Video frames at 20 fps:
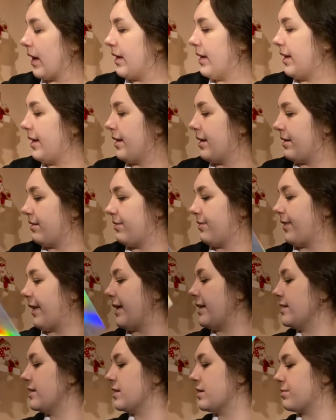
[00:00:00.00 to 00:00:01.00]
in our
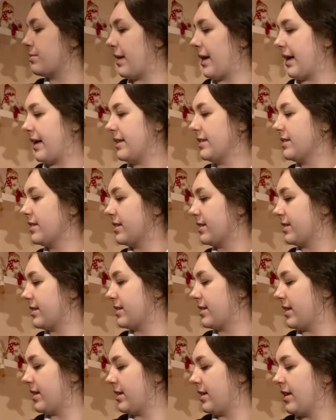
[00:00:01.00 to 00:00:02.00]
face masks,
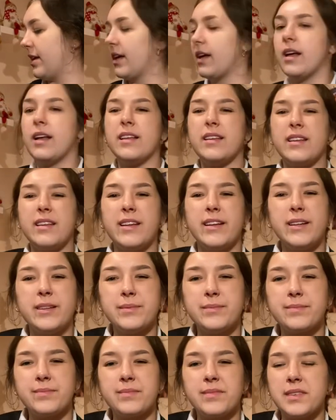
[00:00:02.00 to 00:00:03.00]

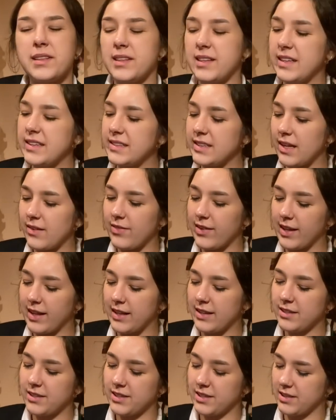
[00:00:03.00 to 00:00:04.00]
the Linda
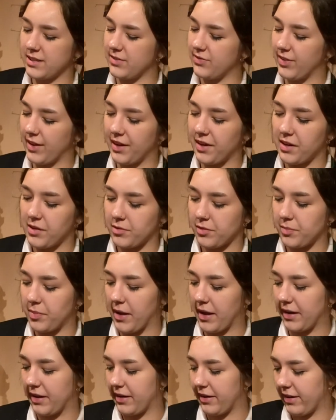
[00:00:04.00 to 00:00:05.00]
calendar is very
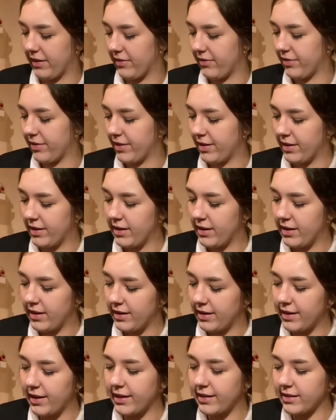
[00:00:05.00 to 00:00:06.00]
repetitive.
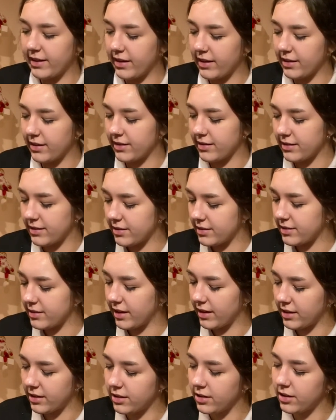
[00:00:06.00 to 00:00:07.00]
Like, they
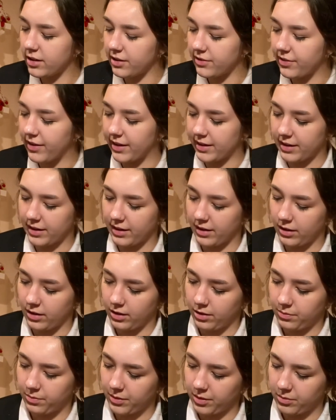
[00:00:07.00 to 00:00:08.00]
could have added a
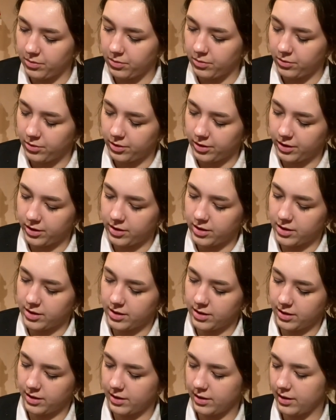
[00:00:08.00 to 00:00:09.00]
little bit more
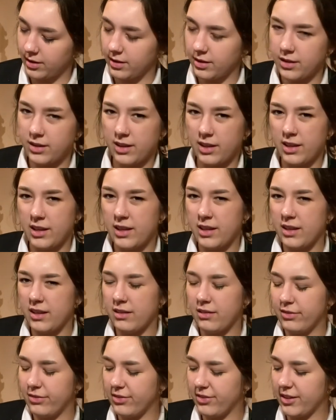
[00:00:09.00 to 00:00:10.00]

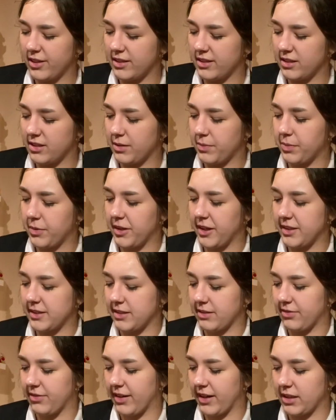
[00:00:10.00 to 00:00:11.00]
for a surprise
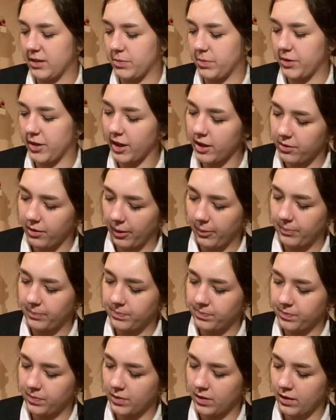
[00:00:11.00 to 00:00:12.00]
effect. But anyway,
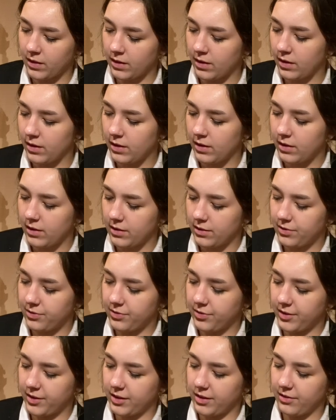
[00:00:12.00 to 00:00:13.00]

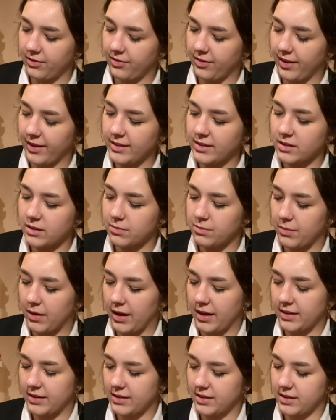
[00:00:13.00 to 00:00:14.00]
for the face
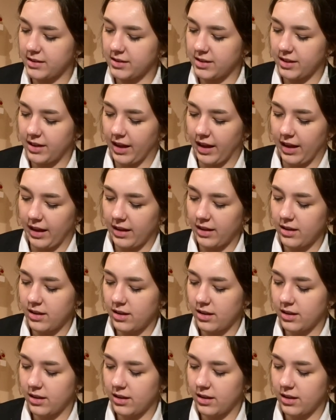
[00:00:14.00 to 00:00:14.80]
mask today,